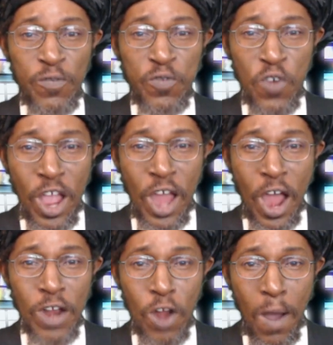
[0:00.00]
afraid
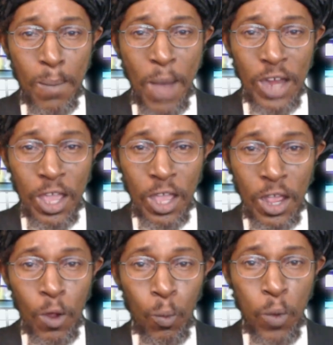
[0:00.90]
of
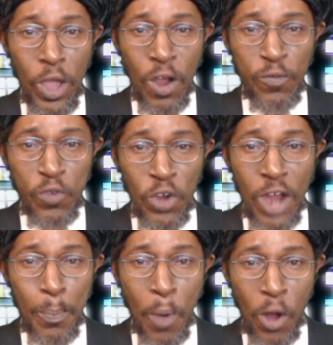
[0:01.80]
nobody. We're not
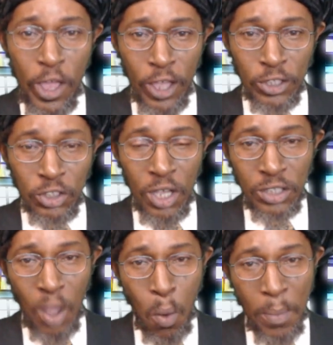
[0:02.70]
afraid of
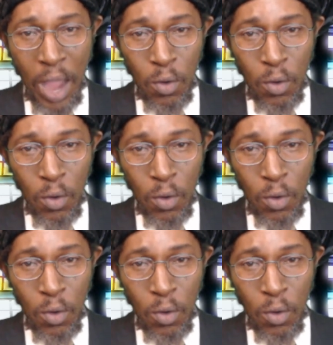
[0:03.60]
police.